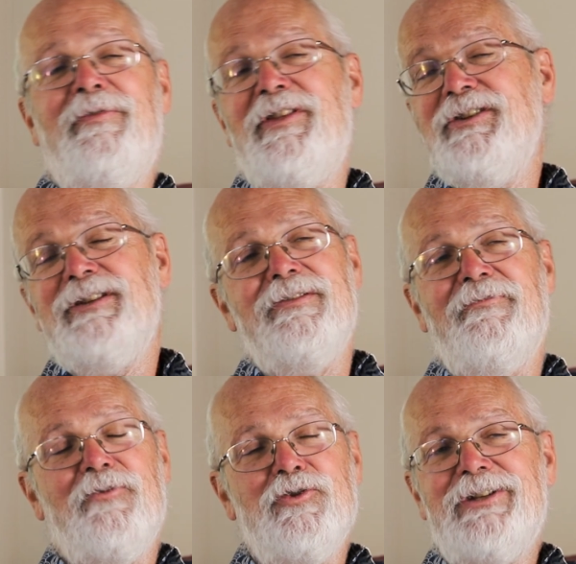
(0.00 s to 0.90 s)
if this is the
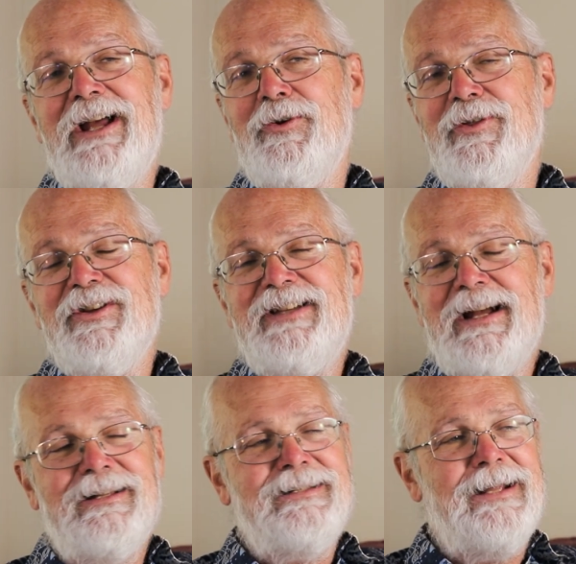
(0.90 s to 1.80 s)
first day or the
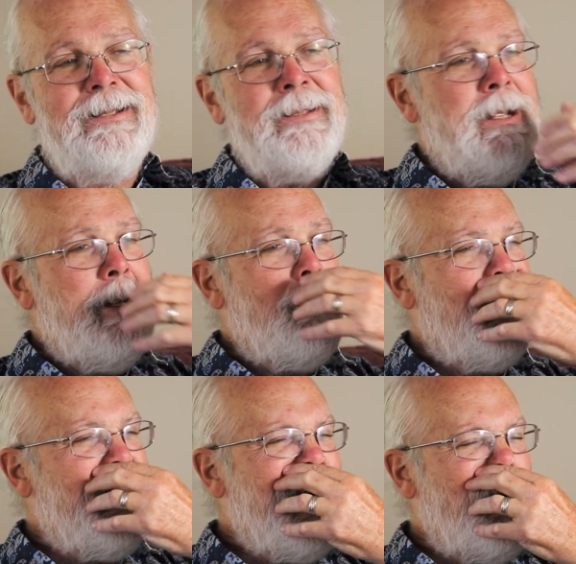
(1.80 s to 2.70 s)
second day,
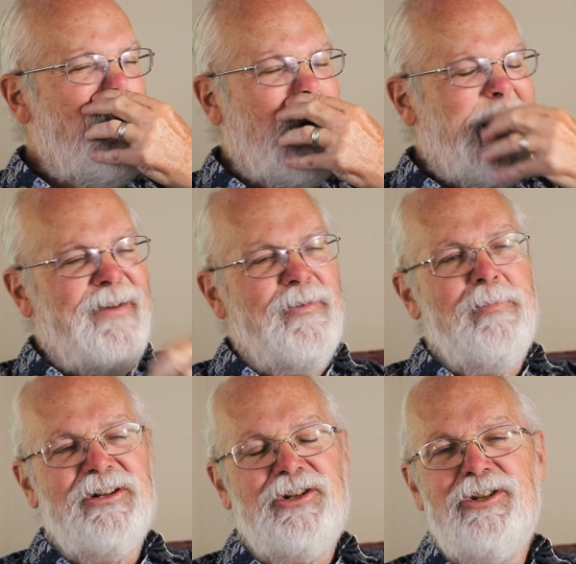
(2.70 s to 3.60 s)
but now we're going to have a
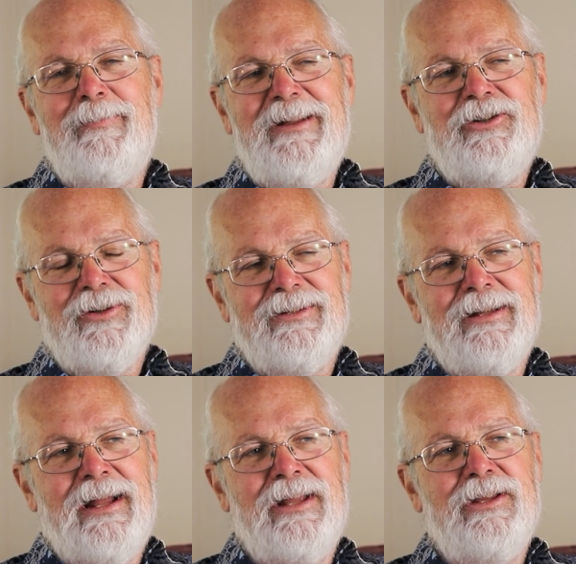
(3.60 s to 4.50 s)
bunch of speeches.
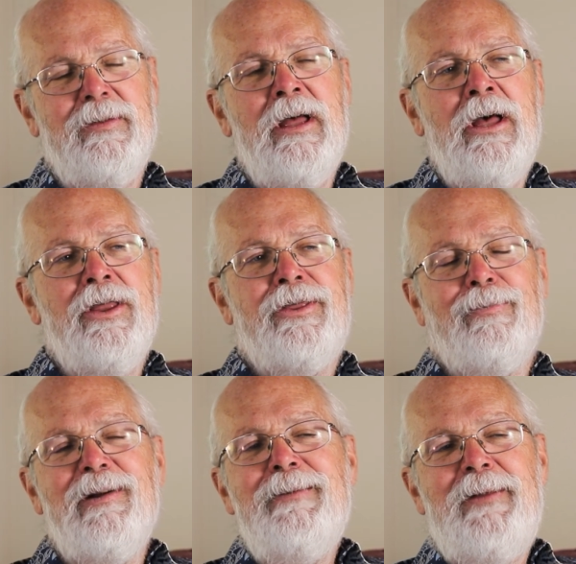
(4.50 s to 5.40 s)
And the
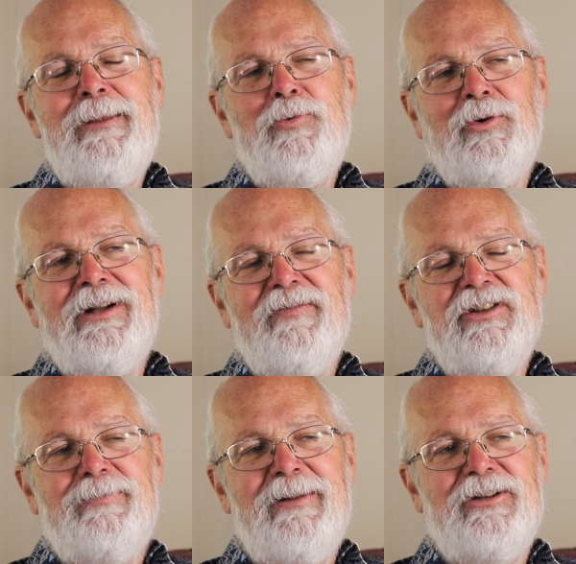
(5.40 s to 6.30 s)
3 people
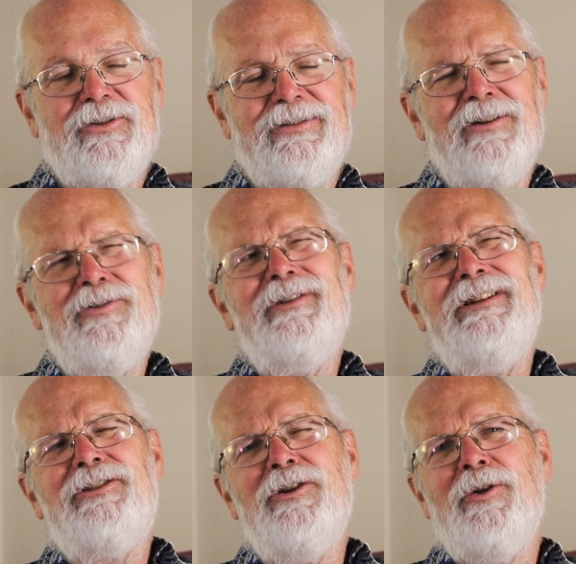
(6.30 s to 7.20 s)
giving speeches. Now you
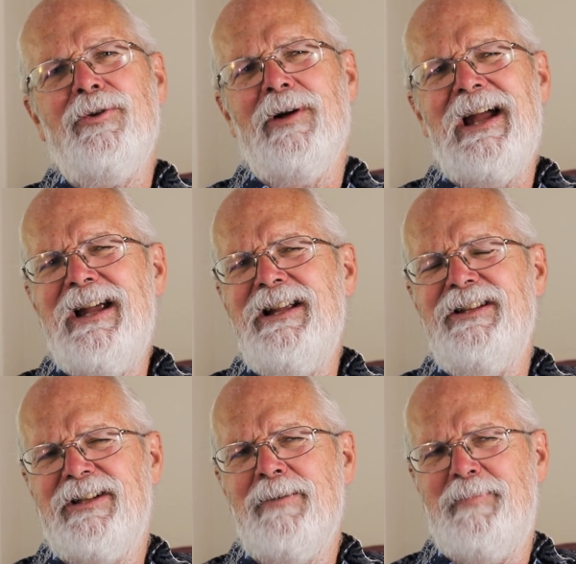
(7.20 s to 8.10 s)
need to know there are
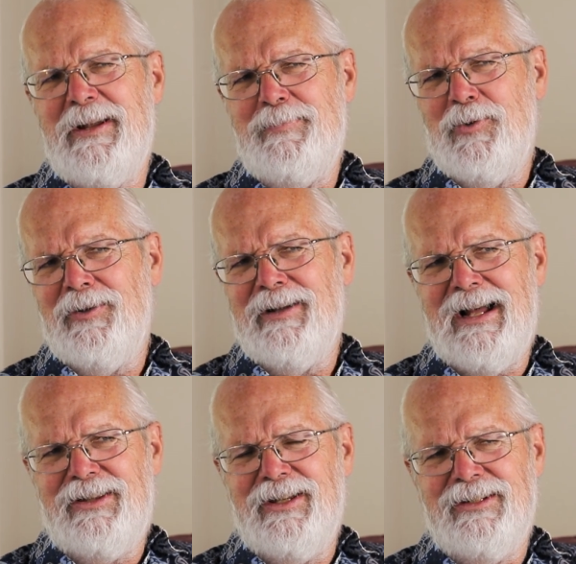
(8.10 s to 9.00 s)
80-some people
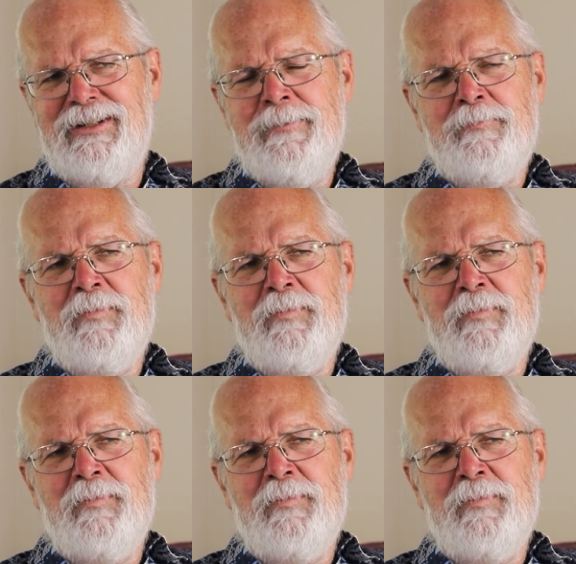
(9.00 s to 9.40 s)
at this